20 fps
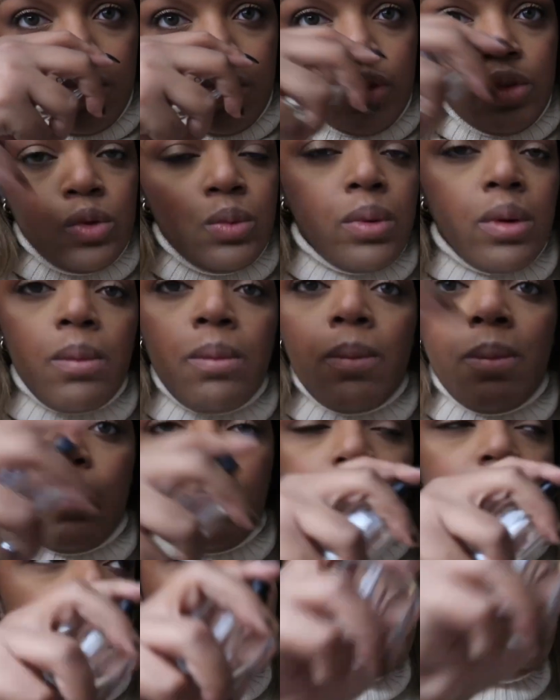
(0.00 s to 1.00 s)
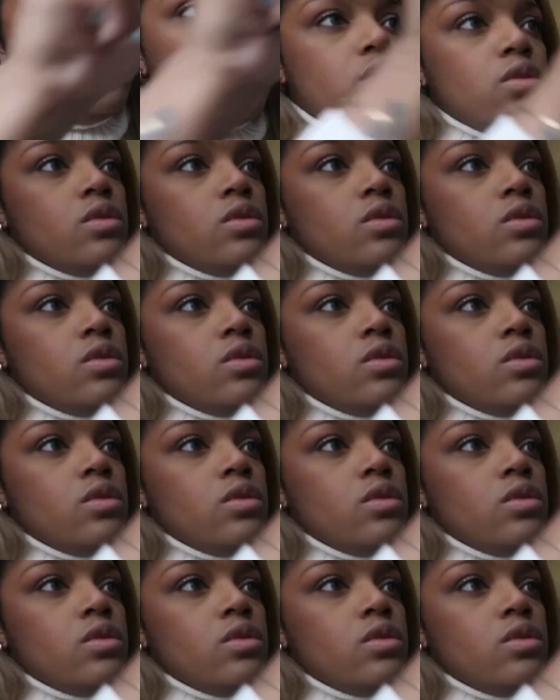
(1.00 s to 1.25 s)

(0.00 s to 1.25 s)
super much